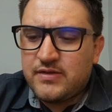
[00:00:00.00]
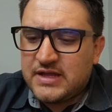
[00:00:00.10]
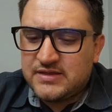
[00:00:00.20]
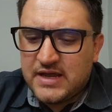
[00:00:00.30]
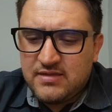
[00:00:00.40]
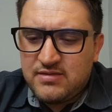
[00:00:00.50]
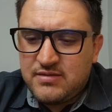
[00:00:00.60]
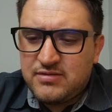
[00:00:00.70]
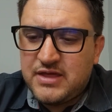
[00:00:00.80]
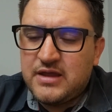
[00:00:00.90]
uh, that they
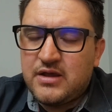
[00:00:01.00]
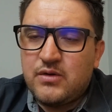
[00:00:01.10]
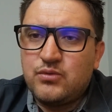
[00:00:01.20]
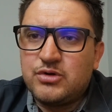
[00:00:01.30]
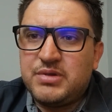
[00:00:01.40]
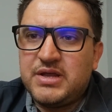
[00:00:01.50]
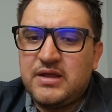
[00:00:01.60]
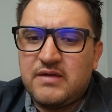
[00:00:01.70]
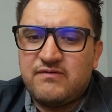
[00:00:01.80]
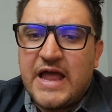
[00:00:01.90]
think would
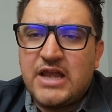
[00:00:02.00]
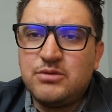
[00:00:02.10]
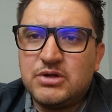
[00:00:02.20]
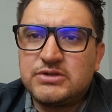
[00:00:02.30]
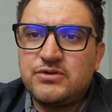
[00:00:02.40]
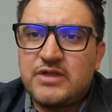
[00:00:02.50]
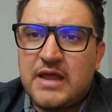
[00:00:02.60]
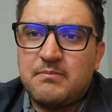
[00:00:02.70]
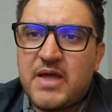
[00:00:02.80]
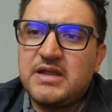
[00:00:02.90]
be valuable to
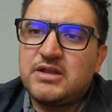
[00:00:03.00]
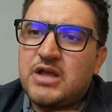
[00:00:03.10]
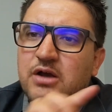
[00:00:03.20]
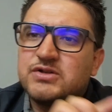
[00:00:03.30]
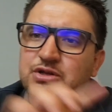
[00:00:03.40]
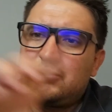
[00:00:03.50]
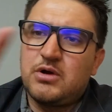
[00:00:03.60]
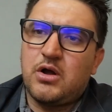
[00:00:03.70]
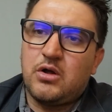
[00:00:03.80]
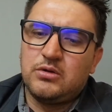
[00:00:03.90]
them, and it goes
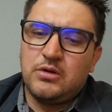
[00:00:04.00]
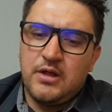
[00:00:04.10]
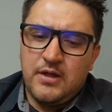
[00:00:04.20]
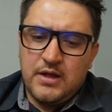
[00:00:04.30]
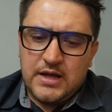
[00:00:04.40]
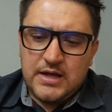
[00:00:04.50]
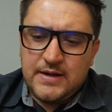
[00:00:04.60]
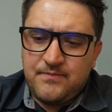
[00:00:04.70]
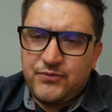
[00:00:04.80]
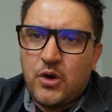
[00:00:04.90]
through a whole
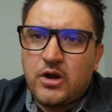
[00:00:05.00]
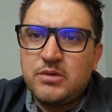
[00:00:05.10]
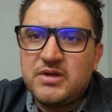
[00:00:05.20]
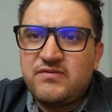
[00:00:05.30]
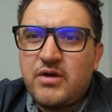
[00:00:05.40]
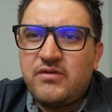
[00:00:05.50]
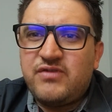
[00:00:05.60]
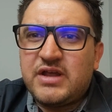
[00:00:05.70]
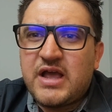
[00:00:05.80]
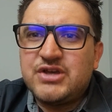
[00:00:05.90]
um, document
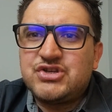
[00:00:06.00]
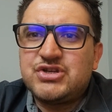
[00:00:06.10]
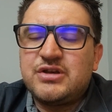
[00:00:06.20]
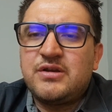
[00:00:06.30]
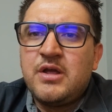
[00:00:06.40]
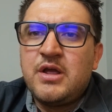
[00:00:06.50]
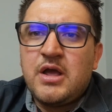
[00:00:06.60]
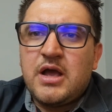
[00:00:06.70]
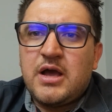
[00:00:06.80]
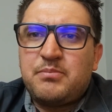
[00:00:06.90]
verification
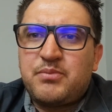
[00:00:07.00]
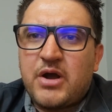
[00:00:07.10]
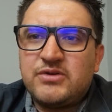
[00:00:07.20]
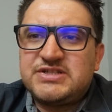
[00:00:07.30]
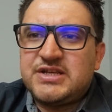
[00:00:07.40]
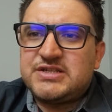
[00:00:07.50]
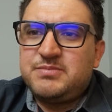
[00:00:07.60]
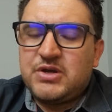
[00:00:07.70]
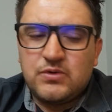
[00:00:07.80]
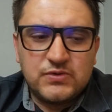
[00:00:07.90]
uh, process
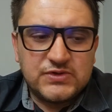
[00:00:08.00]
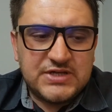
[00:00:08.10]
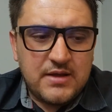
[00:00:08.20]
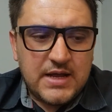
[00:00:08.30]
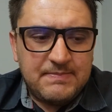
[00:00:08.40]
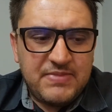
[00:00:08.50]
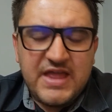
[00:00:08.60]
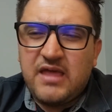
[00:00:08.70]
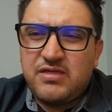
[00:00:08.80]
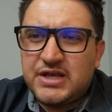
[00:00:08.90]
because um,
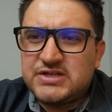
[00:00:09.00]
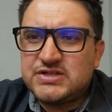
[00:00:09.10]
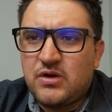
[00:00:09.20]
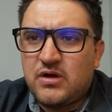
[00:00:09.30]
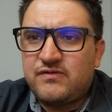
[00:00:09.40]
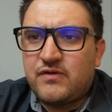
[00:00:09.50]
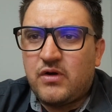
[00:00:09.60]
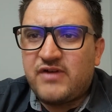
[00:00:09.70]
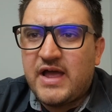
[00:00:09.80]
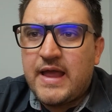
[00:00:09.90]
the ethics of,
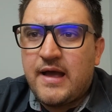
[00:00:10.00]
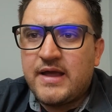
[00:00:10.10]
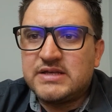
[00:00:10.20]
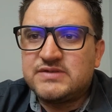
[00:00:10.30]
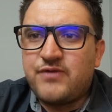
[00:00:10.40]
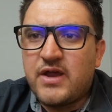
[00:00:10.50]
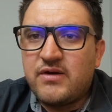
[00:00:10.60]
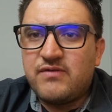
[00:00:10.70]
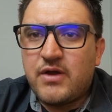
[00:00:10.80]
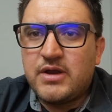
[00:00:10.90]
of AI is
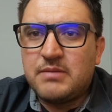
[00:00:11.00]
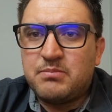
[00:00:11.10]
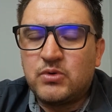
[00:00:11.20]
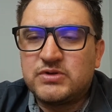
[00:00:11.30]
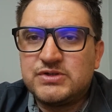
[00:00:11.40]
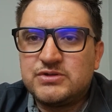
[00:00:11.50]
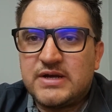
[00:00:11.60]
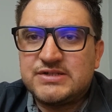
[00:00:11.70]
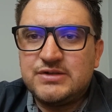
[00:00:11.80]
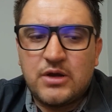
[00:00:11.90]
very, very important to
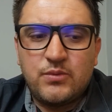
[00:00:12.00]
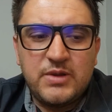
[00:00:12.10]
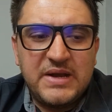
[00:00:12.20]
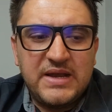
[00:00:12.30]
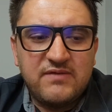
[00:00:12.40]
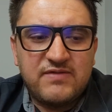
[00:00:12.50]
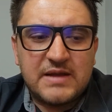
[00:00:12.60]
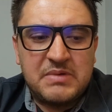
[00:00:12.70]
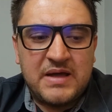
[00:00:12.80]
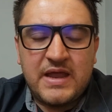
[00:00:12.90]
us. You know, we believe
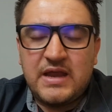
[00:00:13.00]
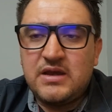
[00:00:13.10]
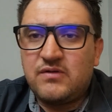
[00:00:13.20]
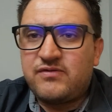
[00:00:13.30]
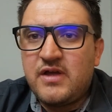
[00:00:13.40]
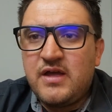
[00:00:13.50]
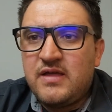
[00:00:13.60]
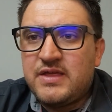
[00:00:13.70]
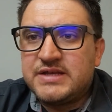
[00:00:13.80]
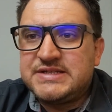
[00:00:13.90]
that by the end of
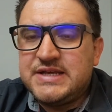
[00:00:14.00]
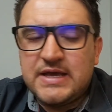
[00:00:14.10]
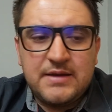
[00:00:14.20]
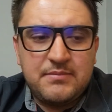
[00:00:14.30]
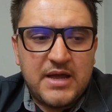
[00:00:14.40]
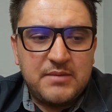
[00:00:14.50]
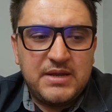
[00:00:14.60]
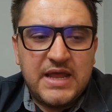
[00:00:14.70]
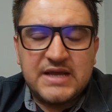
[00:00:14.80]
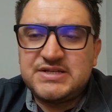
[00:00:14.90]
this year,
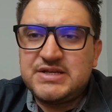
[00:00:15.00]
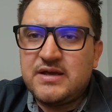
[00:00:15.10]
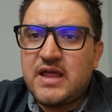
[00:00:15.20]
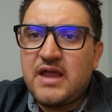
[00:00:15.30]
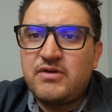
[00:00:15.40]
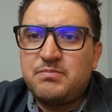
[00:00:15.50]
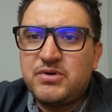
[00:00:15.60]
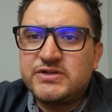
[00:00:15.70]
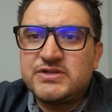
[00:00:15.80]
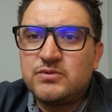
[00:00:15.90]
maybe next year, every
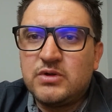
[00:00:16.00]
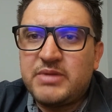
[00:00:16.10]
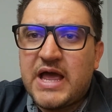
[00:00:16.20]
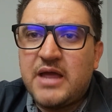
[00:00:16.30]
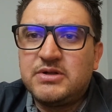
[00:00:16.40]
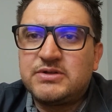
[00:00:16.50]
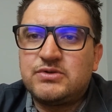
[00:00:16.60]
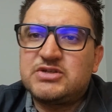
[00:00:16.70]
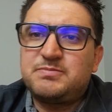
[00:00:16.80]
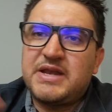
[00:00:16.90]
person will be able
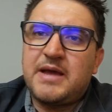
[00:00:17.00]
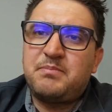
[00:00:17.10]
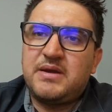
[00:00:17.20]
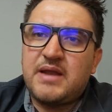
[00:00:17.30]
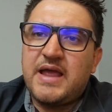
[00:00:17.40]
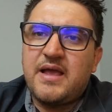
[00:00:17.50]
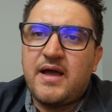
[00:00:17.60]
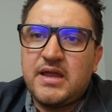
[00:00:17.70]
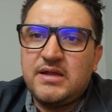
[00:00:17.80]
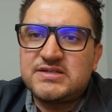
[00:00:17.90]
to spin up an
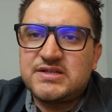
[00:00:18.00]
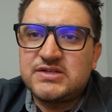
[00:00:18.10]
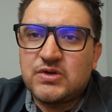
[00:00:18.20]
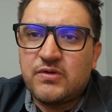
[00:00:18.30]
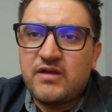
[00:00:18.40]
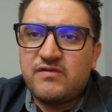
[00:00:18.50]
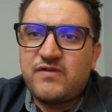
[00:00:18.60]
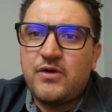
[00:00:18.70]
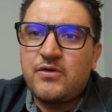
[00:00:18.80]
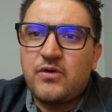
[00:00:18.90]
AI instance on their
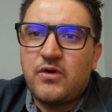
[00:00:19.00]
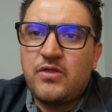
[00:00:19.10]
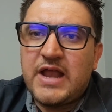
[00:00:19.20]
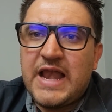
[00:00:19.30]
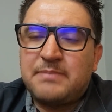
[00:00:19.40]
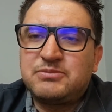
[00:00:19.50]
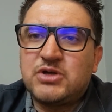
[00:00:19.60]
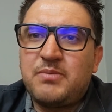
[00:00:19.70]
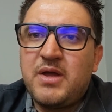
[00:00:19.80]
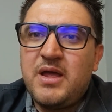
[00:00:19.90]
phone or on their
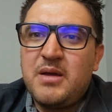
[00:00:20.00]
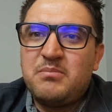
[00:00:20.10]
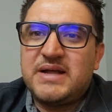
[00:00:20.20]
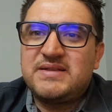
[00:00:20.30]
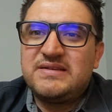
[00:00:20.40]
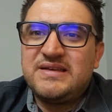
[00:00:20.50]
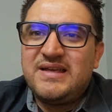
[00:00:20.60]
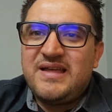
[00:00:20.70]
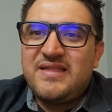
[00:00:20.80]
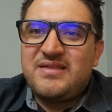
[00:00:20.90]
laptop. But
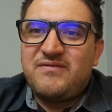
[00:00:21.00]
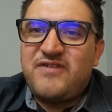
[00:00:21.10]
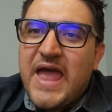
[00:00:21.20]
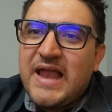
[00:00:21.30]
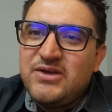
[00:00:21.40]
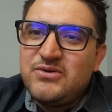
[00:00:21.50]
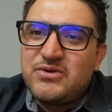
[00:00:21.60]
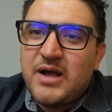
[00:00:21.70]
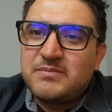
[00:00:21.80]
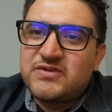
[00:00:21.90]
the value
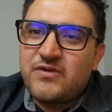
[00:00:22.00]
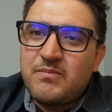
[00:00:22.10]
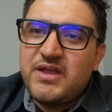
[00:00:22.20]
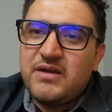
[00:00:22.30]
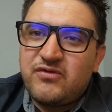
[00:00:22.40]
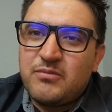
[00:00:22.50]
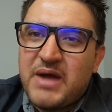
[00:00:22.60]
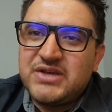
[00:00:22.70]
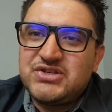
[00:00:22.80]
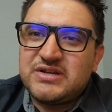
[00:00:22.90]
comes from the
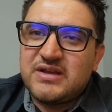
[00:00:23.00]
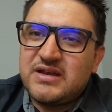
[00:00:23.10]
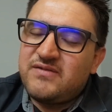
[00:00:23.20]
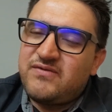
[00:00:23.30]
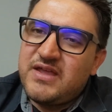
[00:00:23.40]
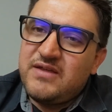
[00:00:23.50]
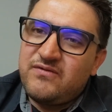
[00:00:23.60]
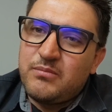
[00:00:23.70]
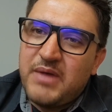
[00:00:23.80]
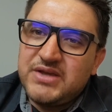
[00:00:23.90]
information. And if the
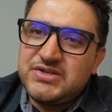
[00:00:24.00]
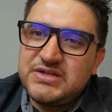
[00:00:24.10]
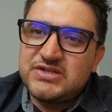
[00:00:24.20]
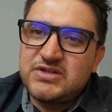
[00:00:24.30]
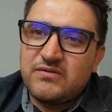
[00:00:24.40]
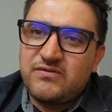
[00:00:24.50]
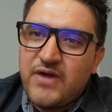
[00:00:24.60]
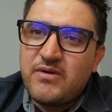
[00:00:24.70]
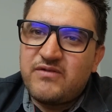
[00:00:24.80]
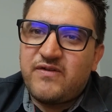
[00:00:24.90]
information is not
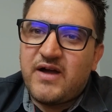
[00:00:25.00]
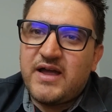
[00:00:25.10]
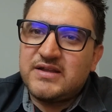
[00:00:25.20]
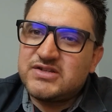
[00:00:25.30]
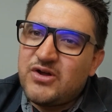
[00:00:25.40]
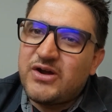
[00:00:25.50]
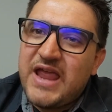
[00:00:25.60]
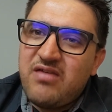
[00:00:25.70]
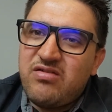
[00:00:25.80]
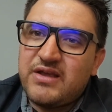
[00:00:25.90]
verified, is not
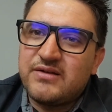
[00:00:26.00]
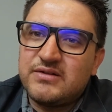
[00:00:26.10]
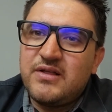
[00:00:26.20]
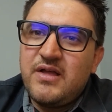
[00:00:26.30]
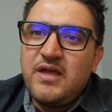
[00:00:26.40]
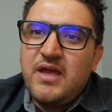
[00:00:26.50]
ethical,